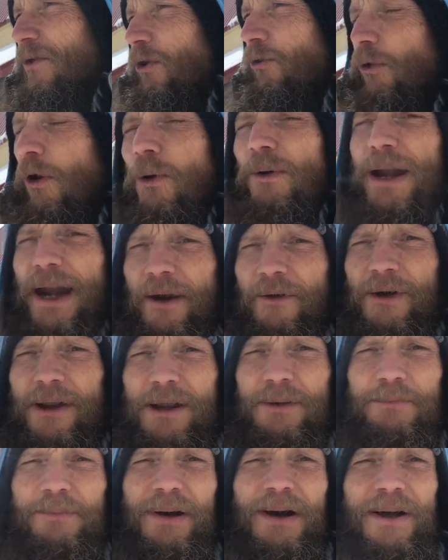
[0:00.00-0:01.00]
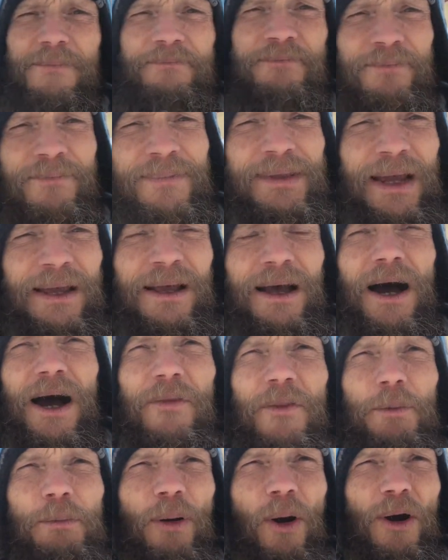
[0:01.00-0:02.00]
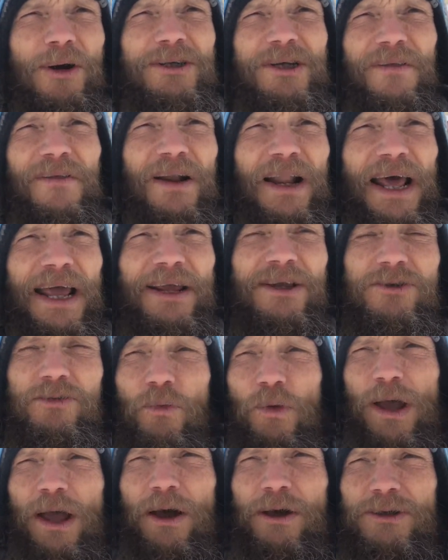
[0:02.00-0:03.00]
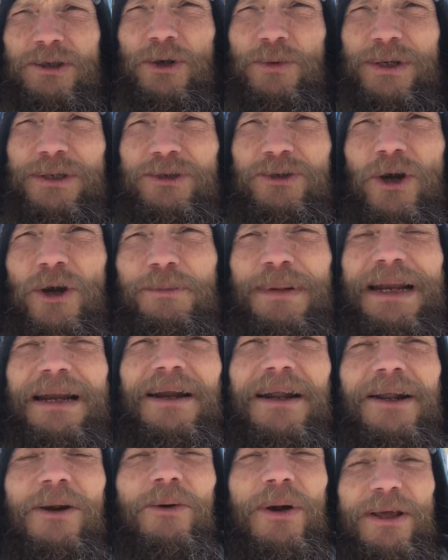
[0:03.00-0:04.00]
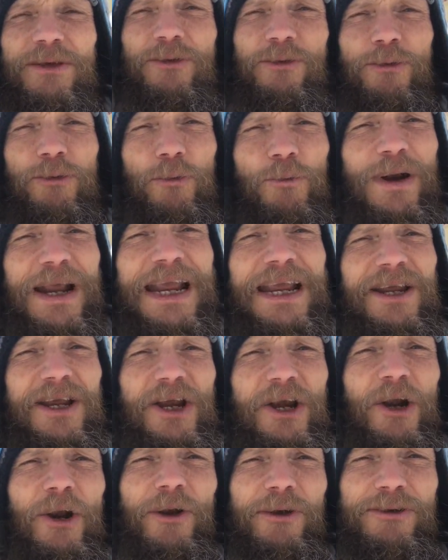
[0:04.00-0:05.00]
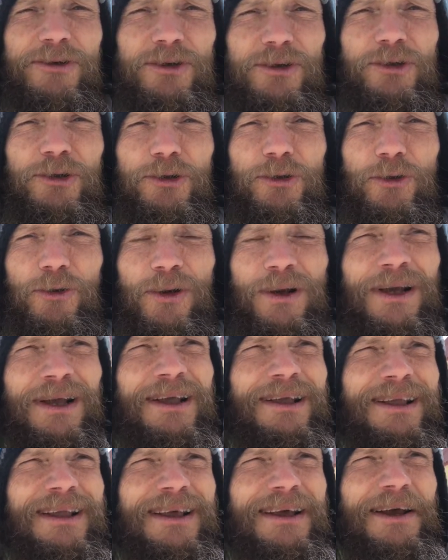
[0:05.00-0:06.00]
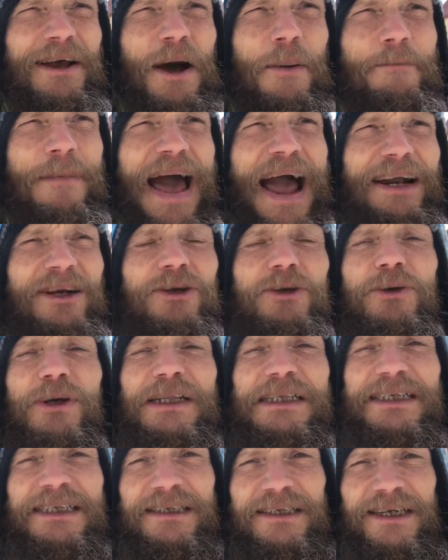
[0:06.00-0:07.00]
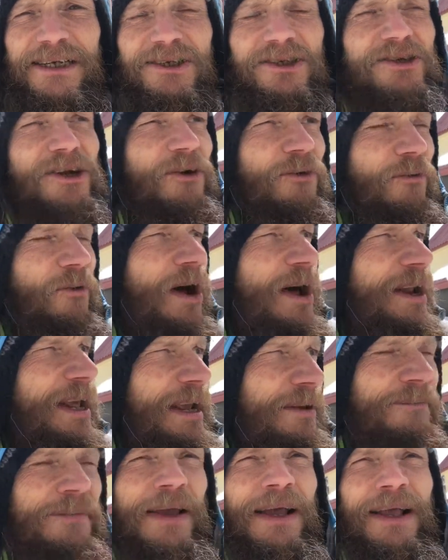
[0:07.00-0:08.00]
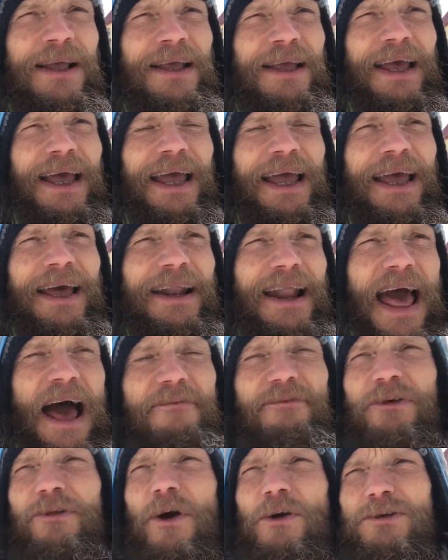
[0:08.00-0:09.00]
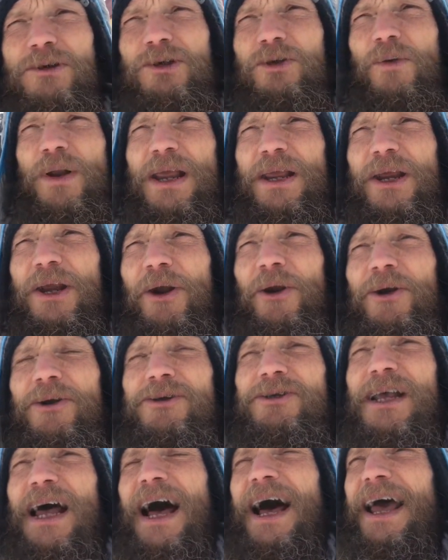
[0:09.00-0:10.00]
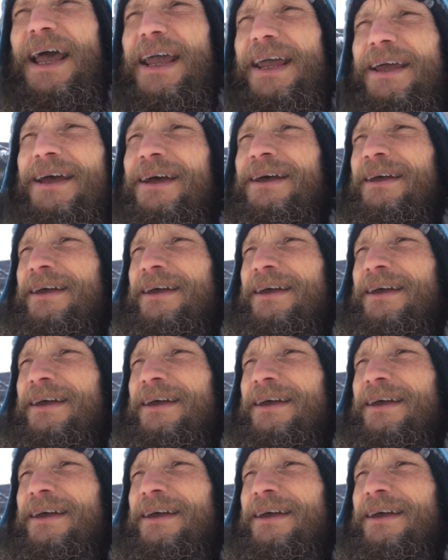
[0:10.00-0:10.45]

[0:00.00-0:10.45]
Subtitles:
the groin area, but other parts of the leg as well. So it took me literally 3 years to come back to consistent running. And after those 3 years, I